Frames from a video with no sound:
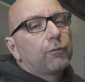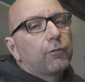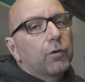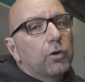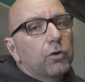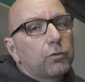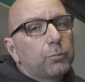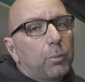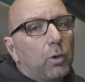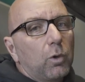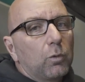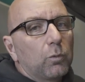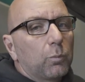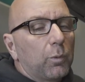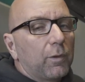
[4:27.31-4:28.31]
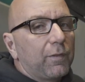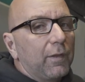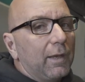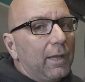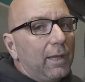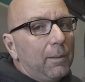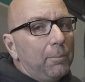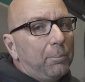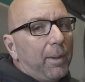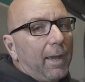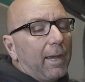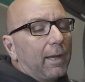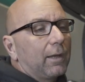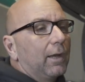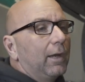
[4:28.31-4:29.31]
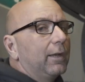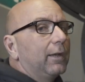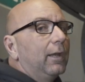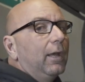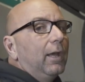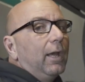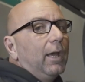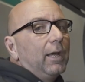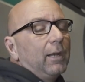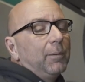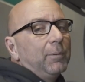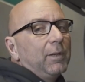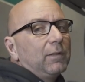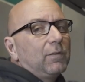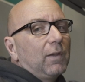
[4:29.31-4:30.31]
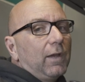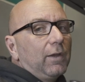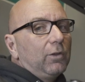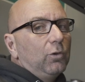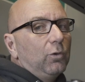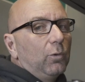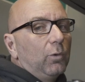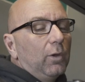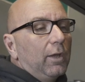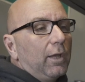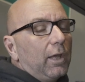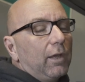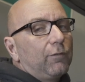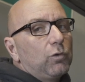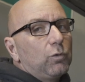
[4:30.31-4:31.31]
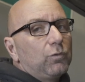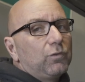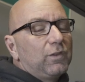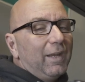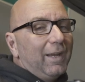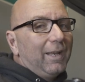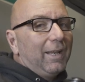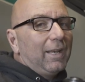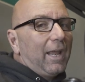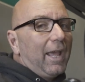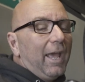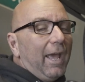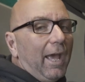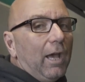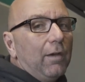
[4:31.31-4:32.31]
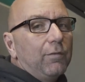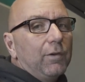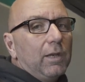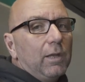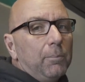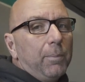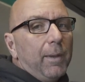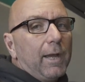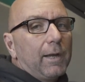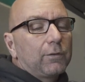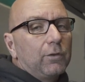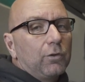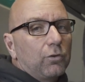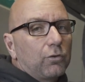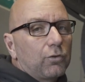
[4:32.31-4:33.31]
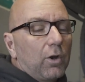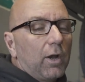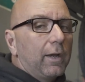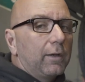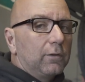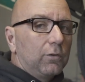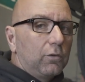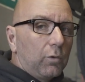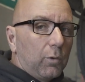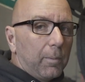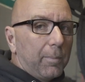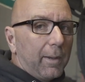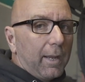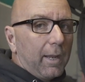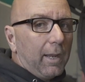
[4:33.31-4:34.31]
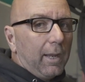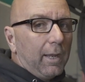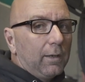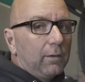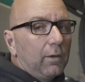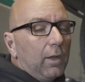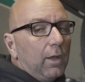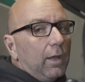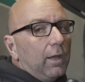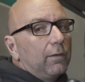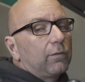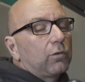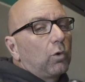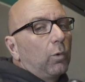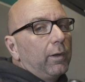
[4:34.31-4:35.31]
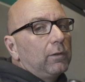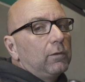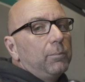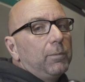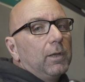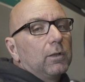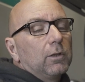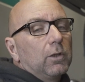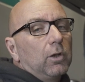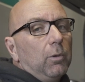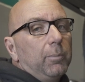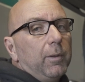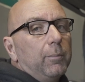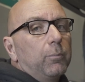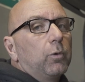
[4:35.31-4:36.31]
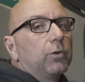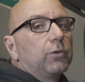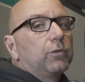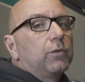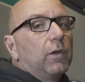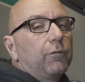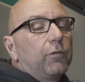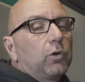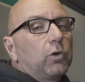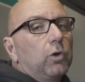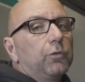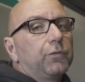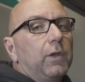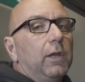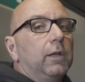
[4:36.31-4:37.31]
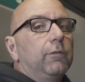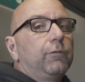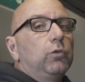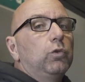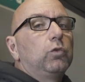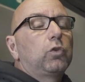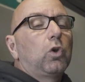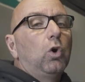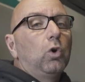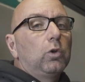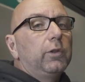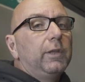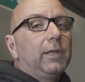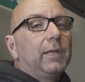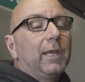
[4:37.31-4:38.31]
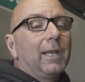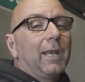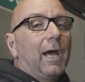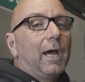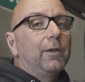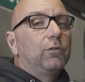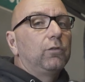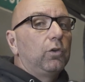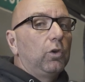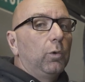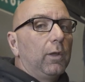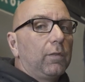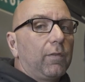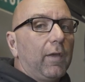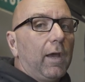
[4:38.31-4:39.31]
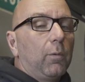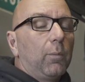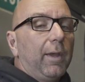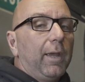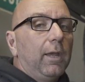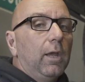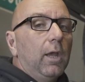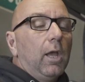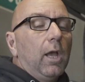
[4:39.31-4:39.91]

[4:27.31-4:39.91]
first bolt with an impact gun, and I'm going to tell you, if you didn't have an impact and you're trying to do it by hand, it's going to be a little bit more difficult. And if you totally cannot do it that way,